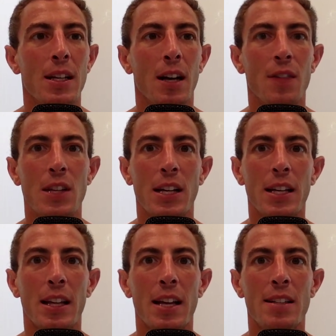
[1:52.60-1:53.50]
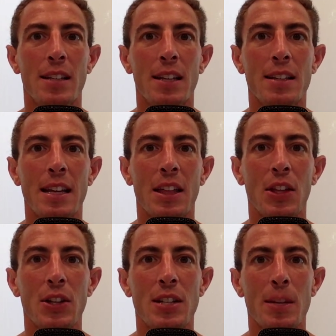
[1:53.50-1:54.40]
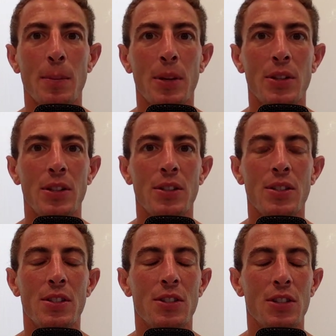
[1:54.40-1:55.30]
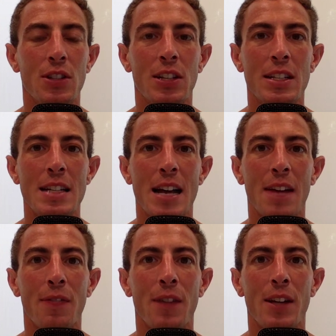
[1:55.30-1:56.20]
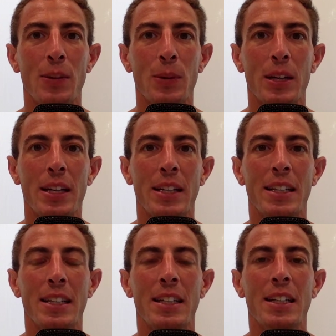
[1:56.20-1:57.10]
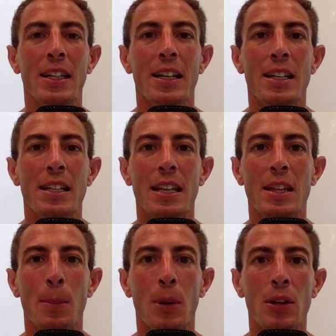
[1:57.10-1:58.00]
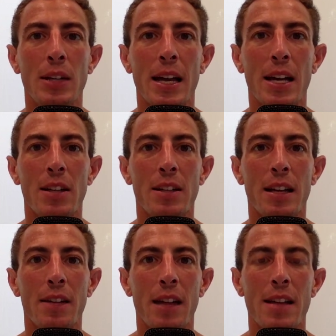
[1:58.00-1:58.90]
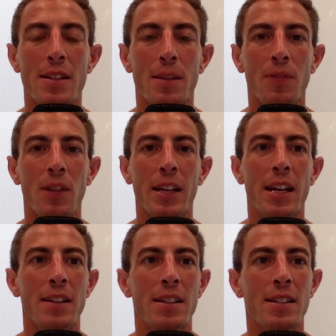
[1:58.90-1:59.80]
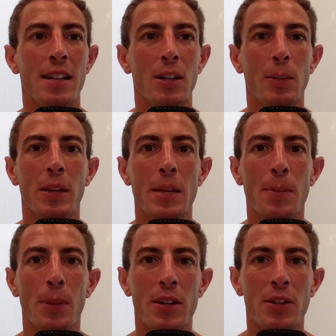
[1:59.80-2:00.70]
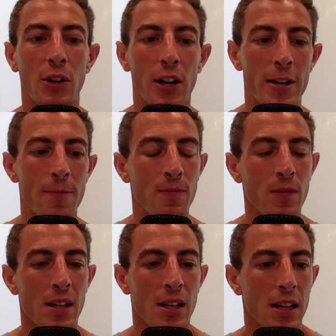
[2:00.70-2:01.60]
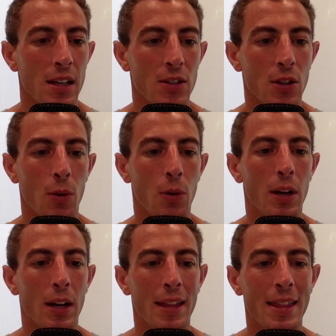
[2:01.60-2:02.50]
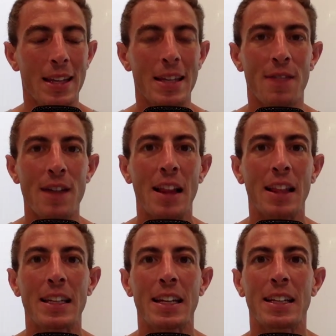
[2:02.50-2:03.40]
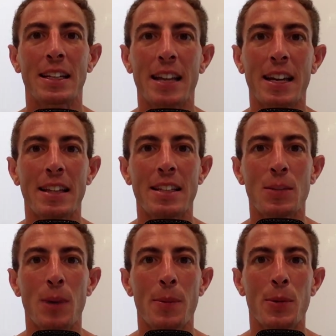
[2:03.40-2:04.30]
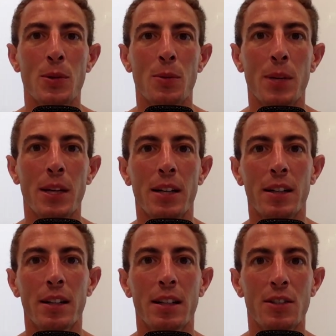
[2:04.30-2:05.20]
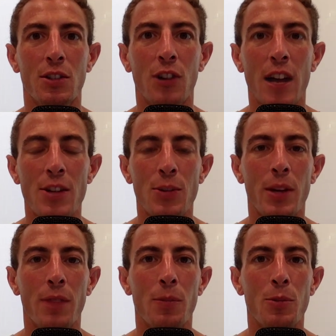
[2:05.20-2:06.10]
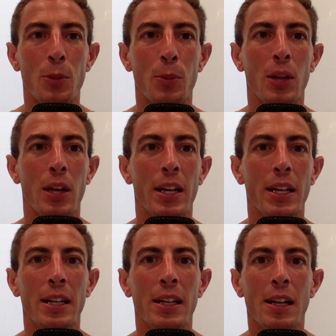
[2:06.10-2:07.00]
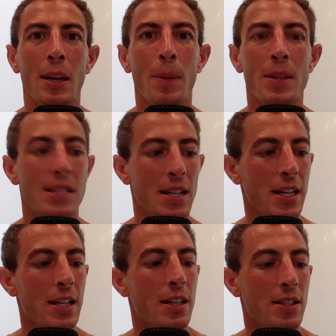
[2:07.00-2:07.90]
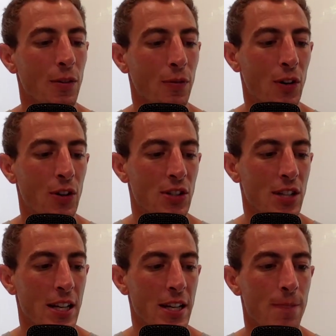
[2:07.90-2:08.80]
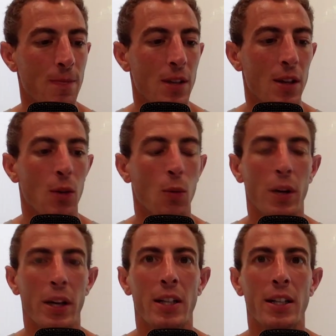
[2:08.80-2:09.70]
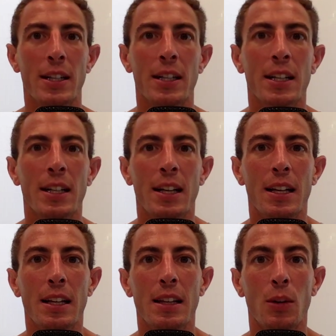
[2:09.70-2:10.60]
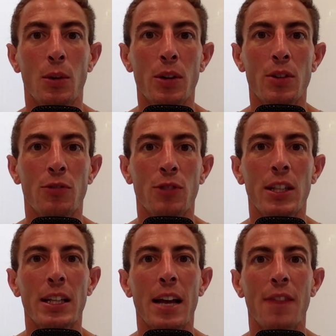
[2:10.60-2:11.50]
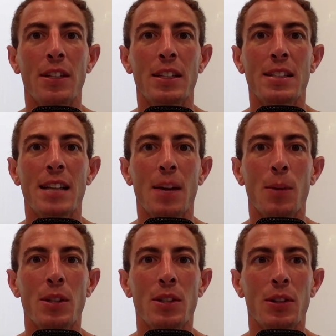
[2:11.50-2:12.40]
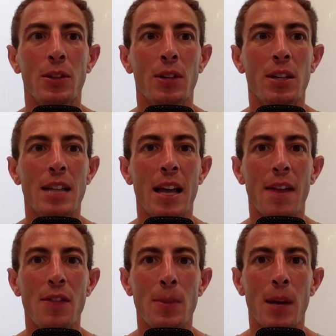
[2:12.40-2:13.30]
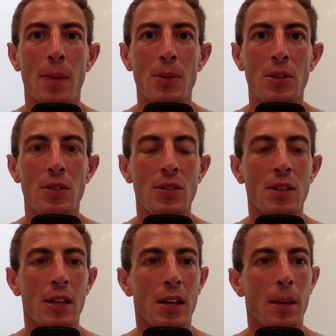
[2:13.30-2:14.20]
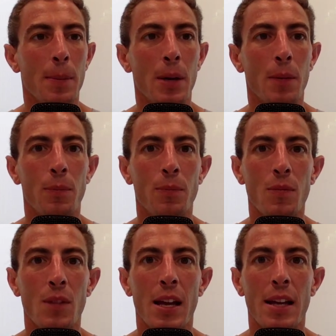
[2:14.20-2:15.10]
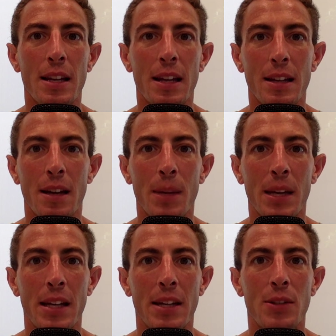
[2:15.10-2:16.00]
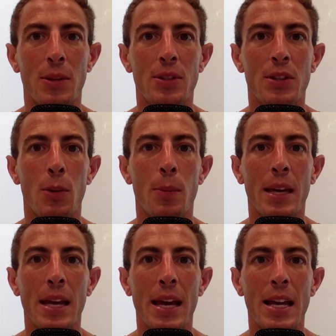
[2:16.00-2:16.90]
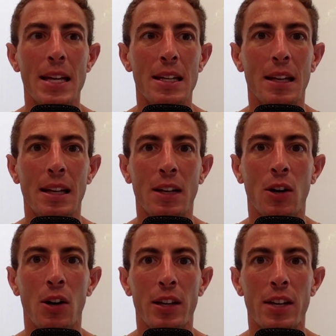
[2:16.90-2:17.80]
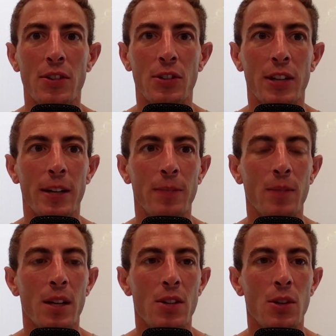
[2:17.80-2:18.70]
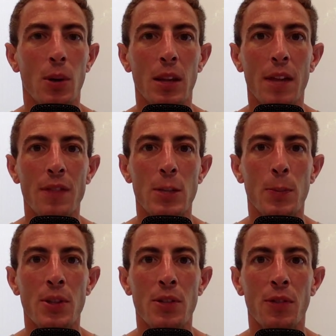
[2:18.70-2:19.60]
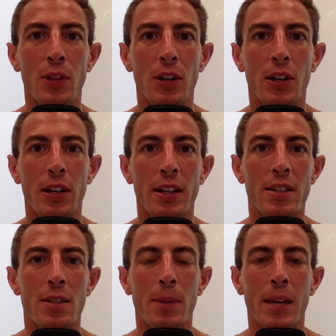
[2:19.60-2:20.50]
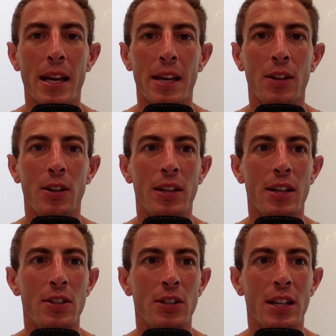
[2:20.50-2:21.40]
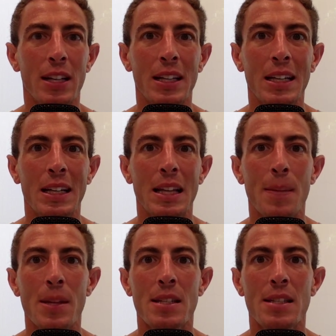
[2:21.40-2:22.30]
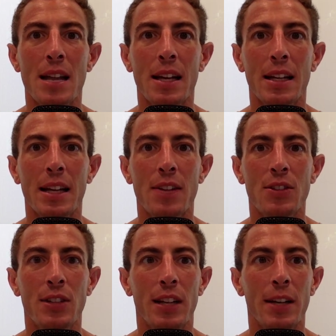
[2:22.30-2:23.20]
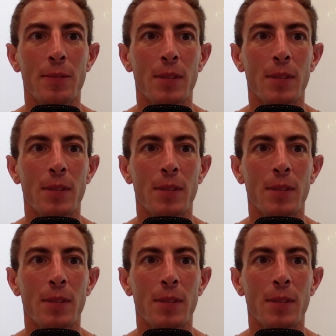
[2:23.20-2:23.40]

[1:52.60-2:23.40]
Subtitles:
of the night last night, taking 13 pitches, just could not find a way to get the ball down and ends up flying out the center. he plays great. So I think he validated, hey, this is why I'm supposed to be here. He's graduated from AAA. But tonight is the first night where the Orioles really have to decide what to do because they have some options, but and I'm gonna get into it. So McCann caught yesterday. So lefty's pitching for the Guardians. McCann caught yesterday. That means he's not going to catch today.